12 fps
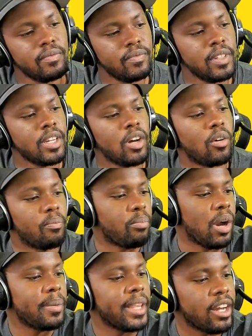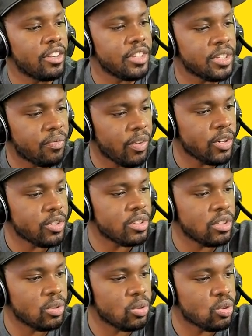you know, probably like on this
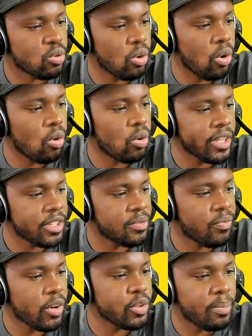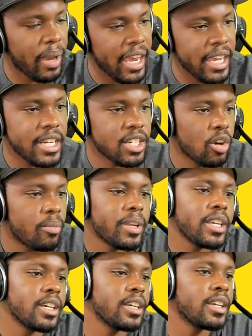first little scroll, like this first page, I'll be
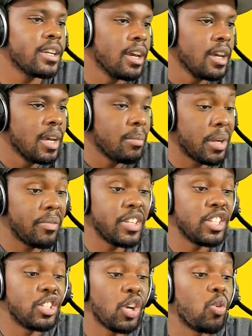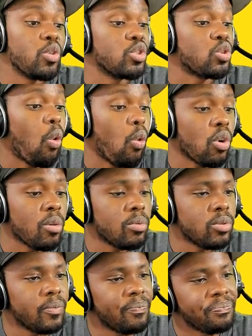good. But if his zone is
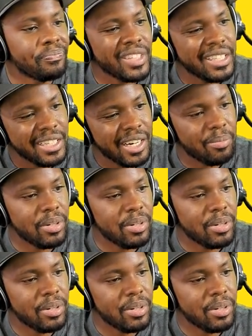horrible, then I